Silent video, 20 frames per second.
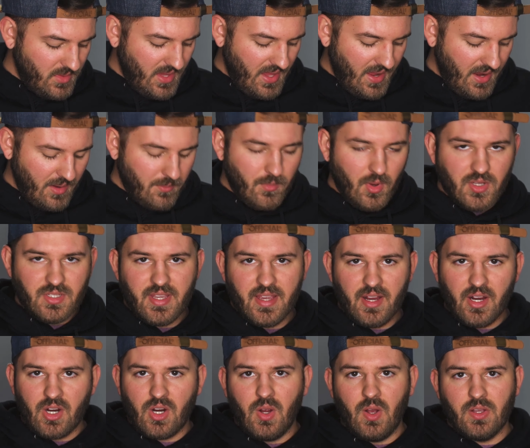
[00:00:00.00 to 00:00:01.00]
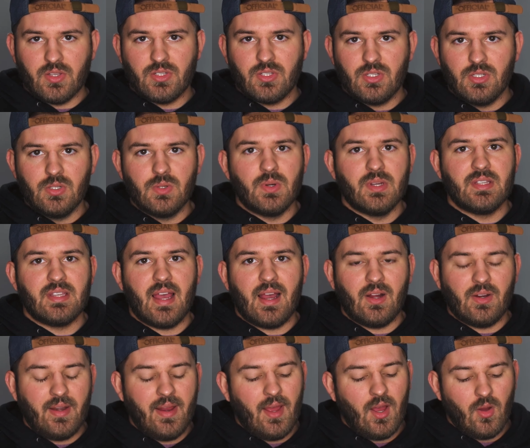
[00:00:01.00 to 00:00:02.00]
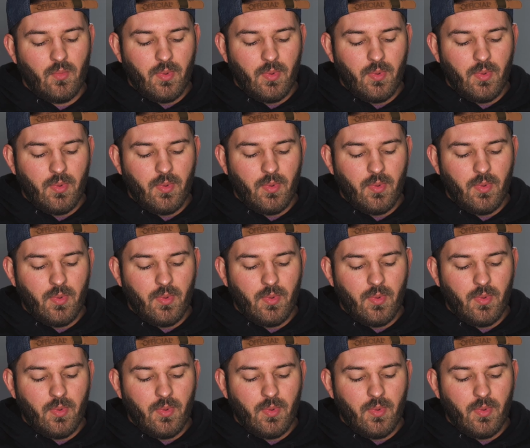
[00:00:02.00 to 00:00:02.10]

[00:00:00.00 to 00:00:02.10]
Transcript: The Moza Aircross 2 is out now,